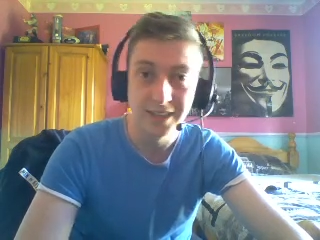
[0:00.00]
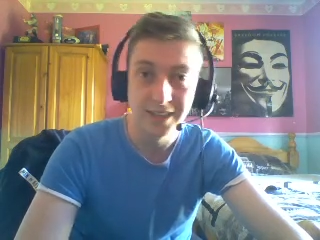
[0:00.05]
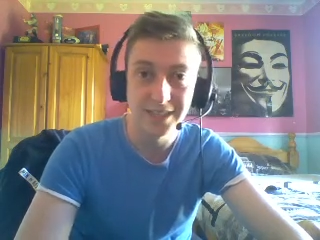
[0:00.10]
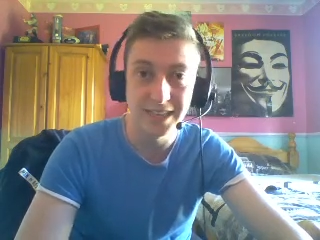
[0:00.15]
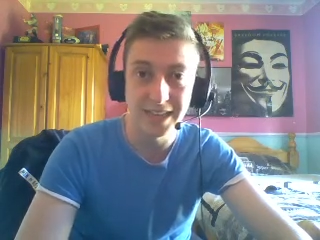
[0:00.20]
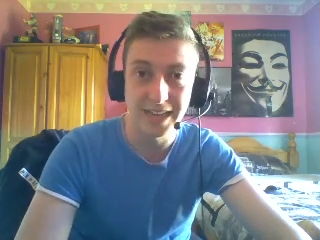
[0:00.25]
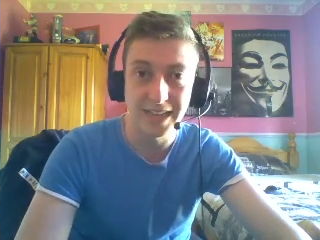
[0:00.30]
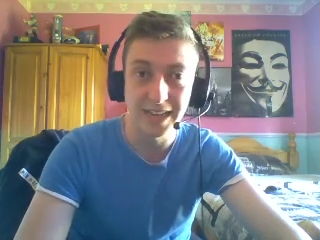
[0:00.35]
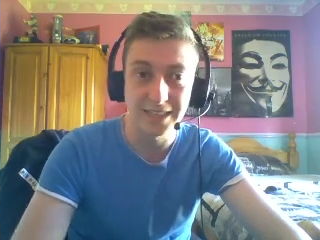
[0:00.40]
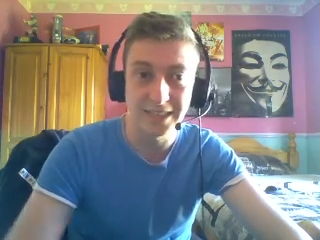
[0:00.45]

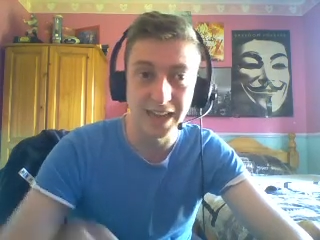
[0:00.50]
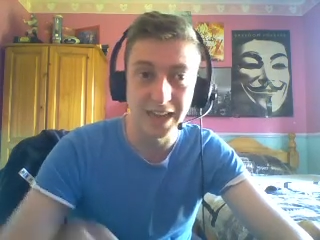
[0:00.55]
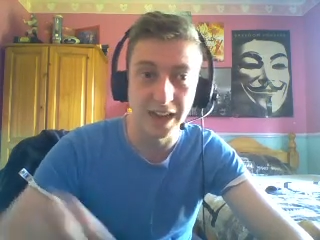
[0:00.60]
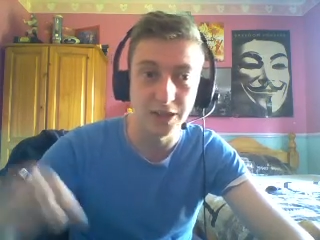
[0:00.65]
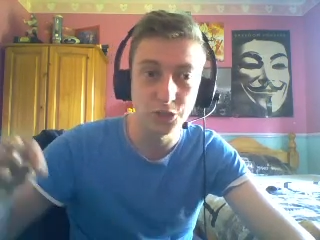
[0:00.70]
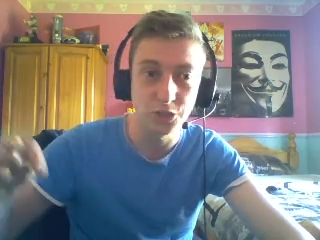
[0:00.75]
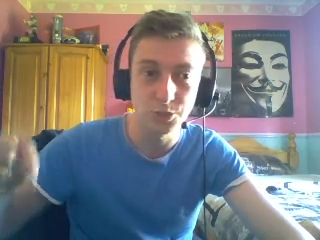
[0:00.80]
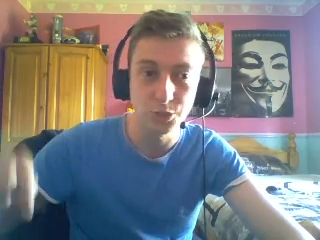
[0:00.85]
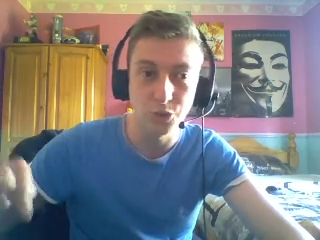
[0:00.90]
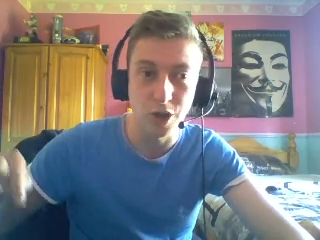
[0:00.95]
Take that time
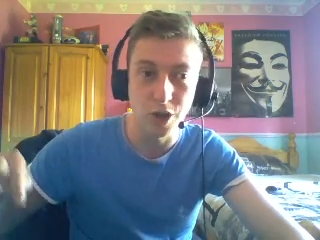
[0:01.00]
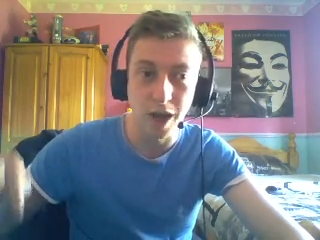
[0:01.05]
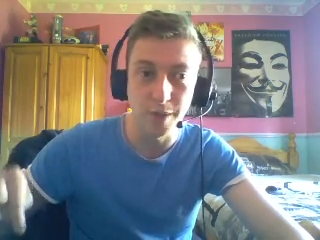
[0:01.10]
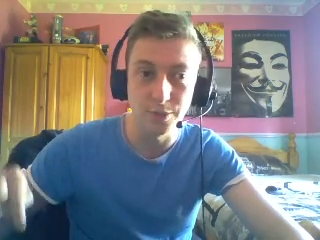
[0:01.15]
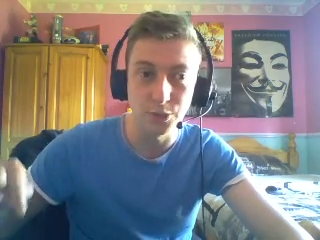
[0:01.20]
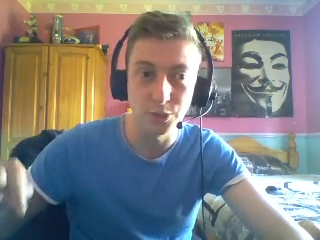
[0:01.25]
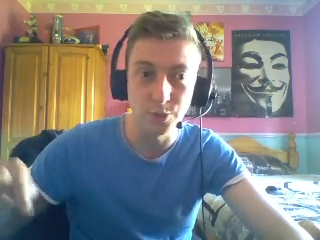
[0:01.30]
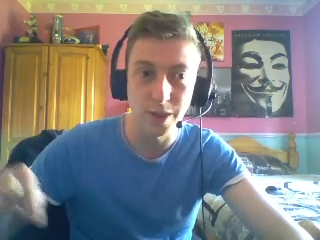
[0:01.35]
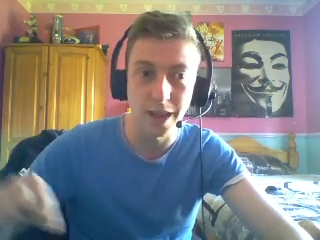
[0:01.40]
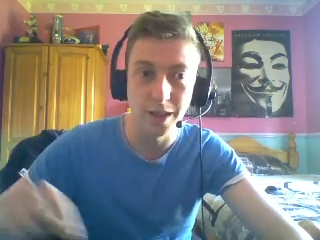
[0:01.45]
to
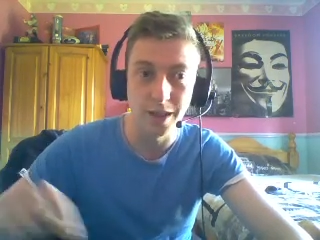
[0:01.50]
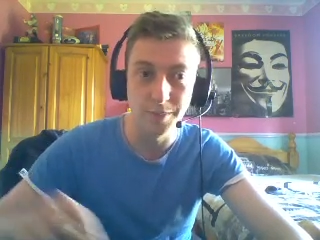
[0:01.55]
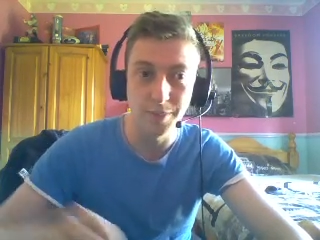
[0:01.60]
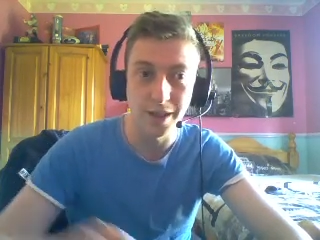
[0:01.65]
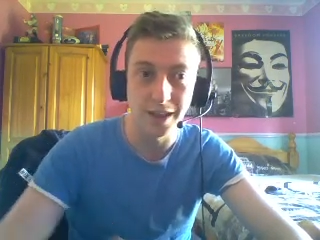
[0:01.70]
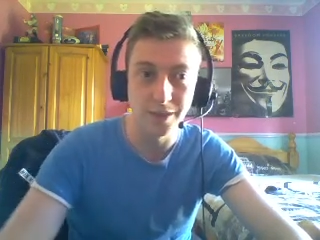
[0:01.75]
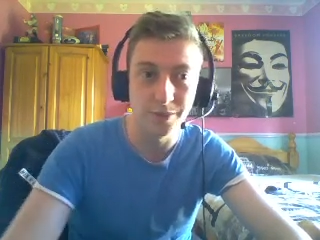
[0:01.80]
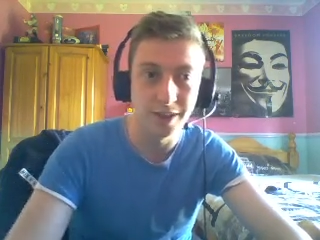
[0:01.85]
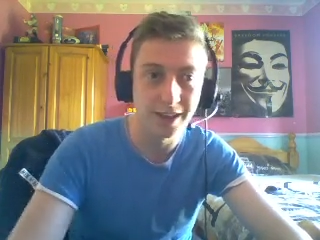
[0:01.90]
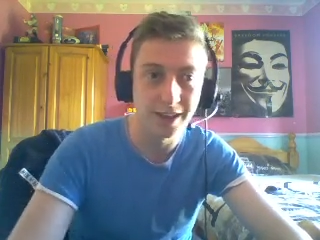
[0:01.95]
subscribe as well,
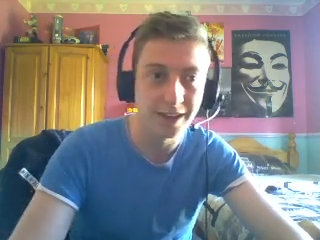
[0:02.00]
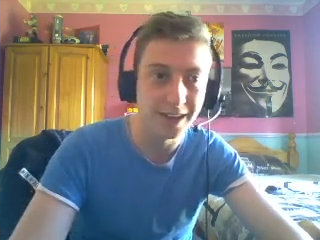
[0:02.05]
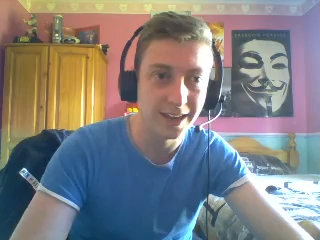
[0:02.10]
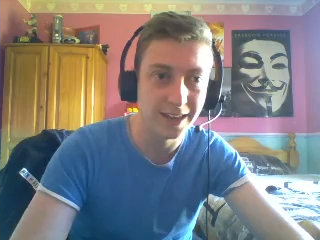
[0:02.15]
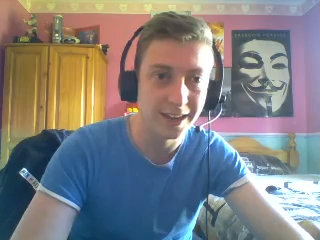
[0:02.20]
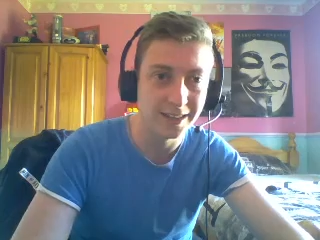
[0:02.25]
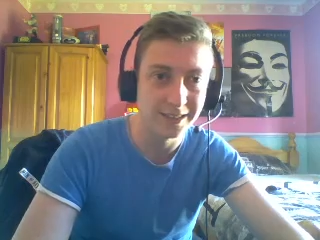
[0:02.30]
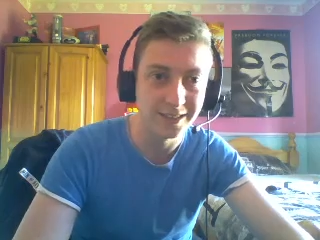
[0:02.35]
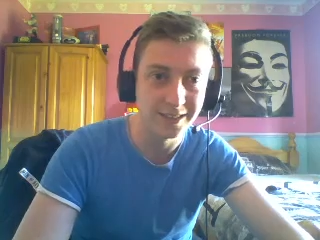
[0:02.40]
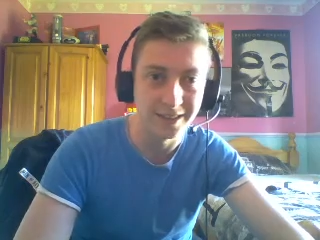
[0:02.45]
by the way,
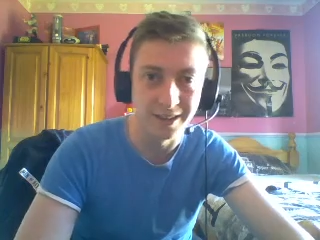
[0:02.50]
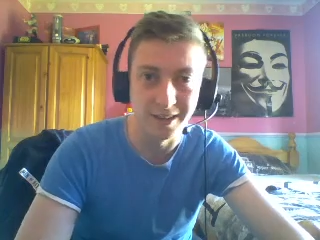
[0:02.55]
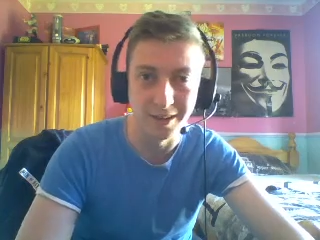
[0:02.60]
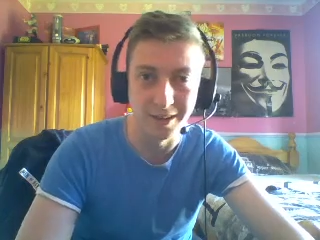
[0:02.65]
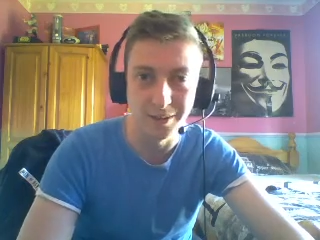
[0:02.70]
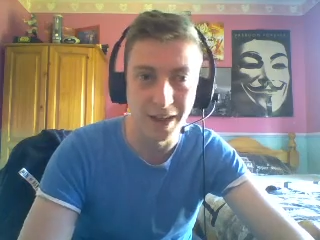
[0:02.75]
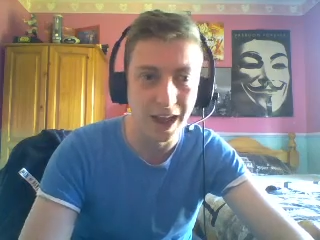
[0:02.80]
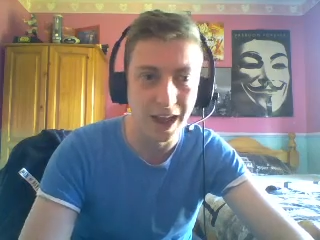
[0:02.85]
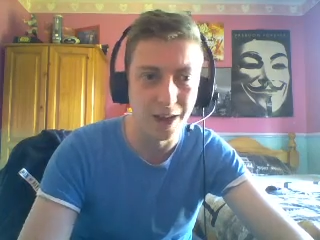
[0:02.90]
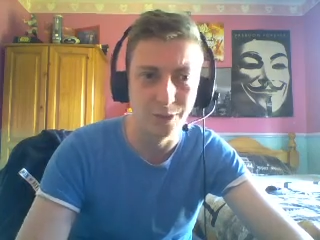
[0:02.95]
guys.
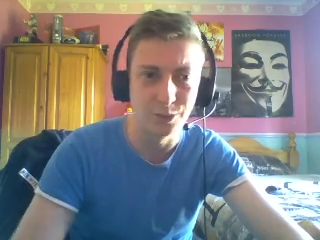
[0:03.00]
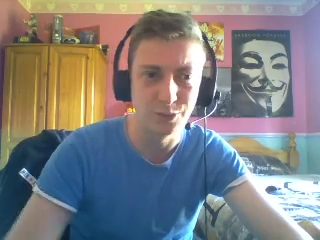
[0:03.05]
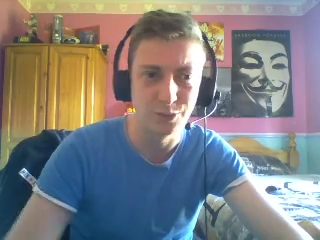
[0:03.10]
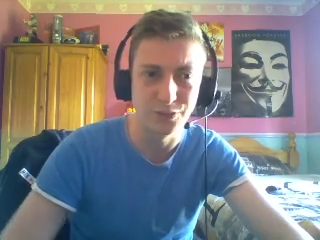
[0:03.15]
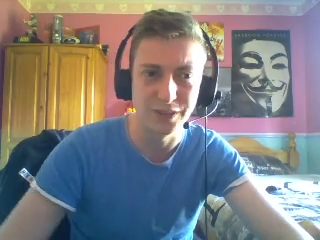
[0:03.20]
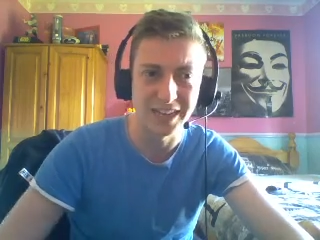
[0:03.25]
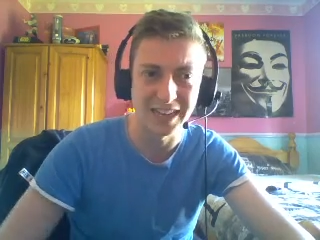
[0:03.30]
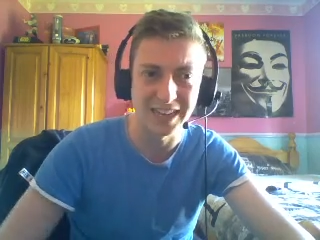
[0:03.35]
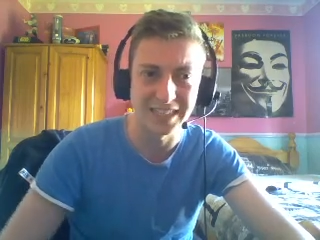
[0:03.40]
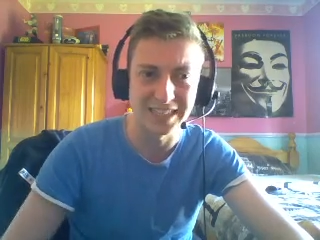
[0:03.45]
I always
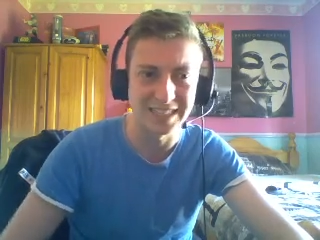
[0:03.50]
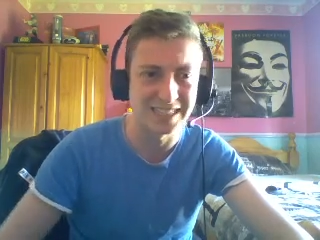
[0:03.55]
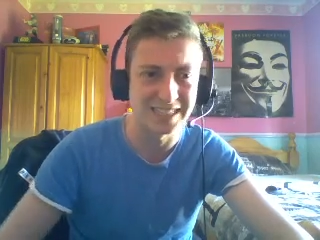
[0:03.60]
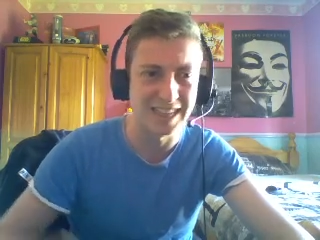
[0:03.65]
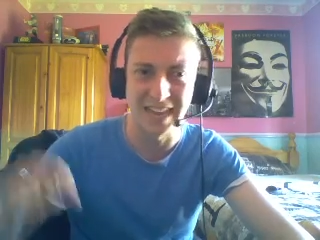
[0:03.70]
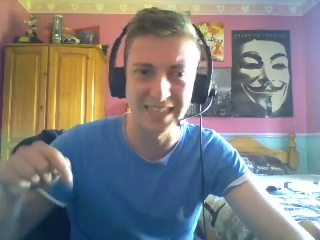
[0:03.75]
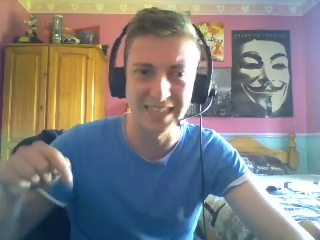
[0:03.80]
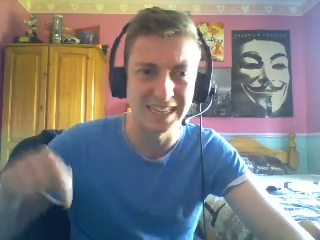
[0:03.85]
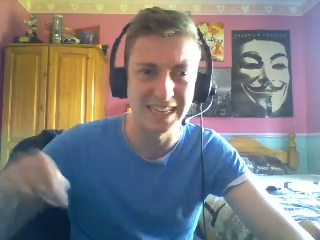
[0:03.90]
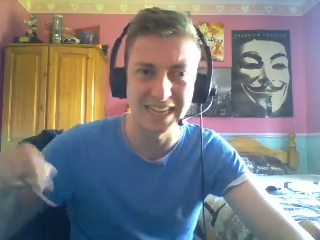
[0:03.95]
forget to
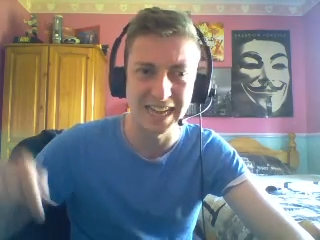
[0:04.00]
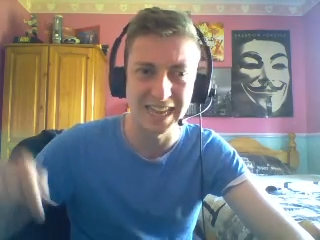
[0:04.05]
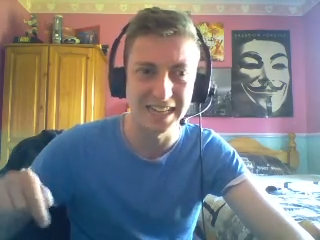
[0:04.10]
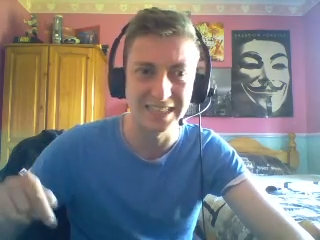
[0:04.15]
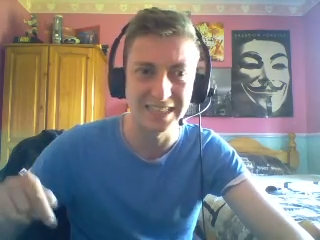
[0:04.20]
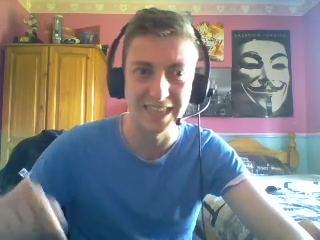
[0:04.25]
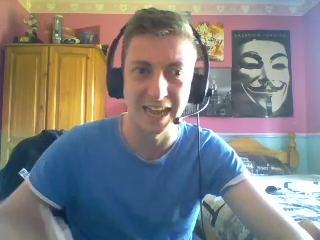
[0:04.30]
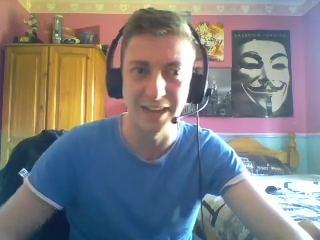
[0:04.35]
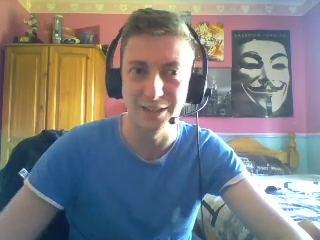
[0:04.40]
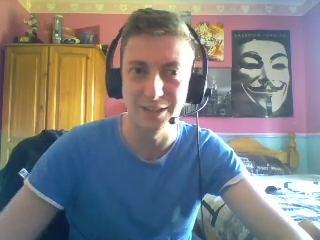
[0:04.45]
say take
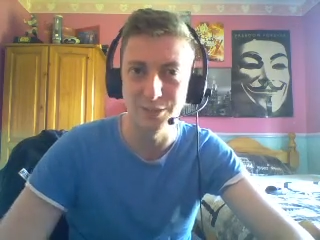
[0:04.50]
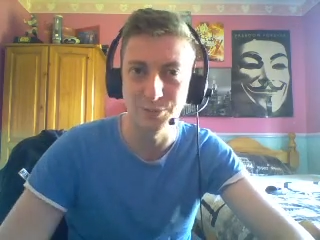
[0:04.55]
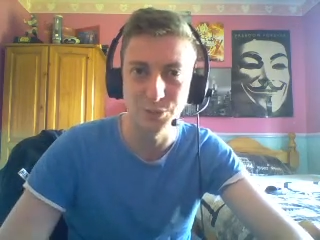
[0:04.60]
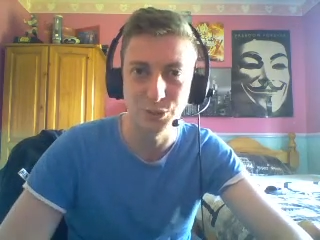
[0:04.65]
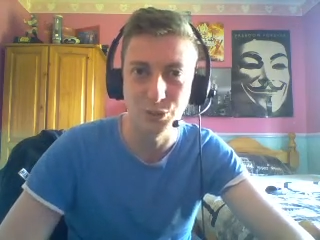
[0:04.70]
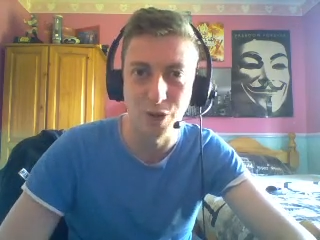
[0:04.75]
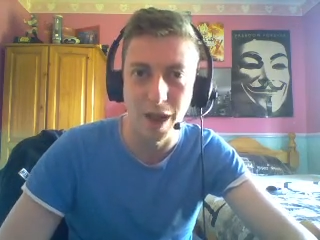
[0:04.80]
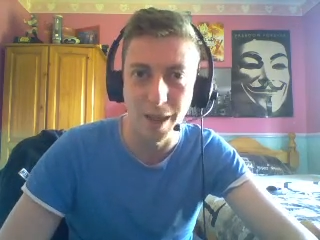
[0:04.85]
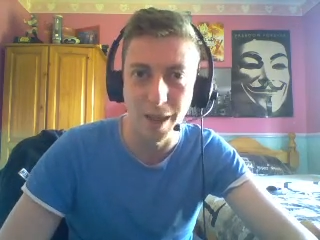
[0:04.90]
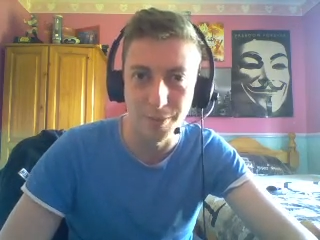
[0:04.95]
that time to
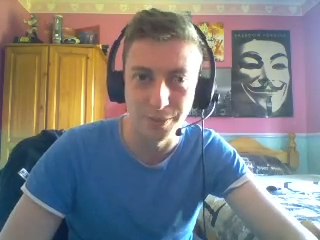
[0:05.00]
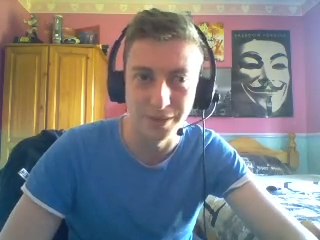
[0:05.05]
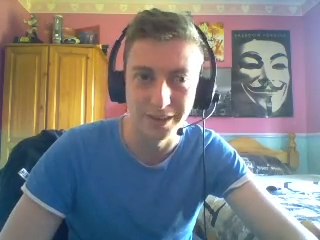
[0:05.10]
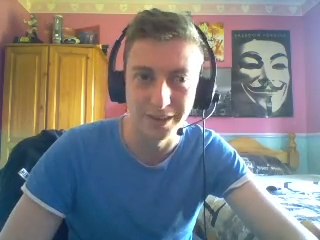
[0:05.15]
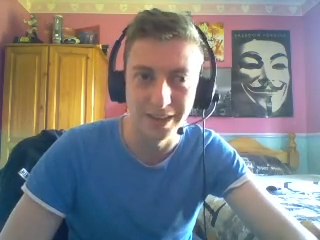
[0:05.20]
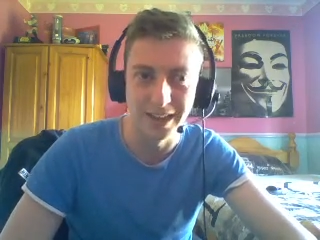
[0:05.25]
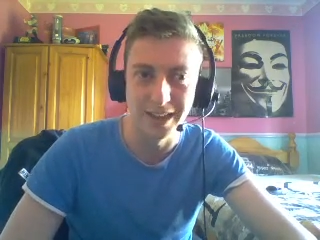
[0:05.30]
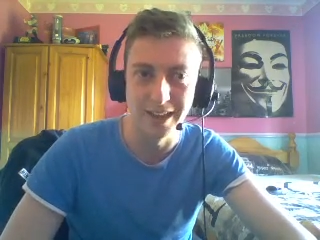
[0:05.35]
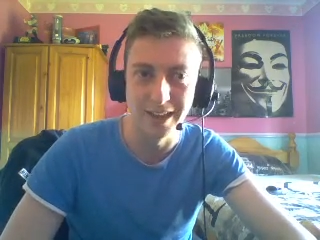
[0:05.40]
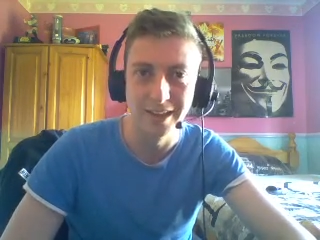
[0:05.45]
subscribe, but
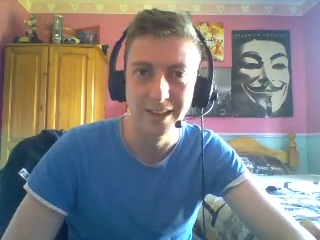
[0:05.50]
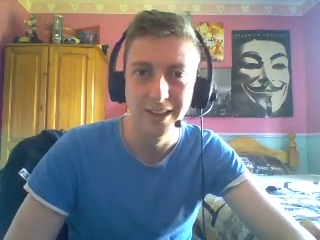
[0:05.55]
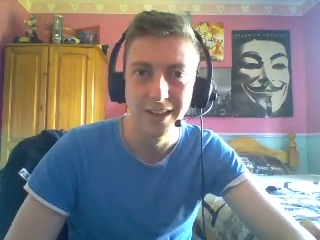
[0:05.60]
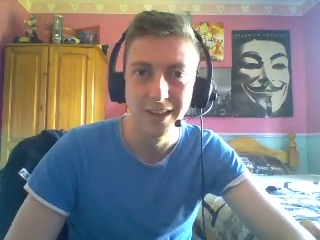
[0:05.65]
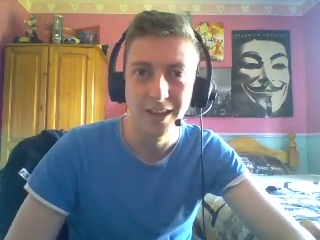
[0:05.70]
yeah.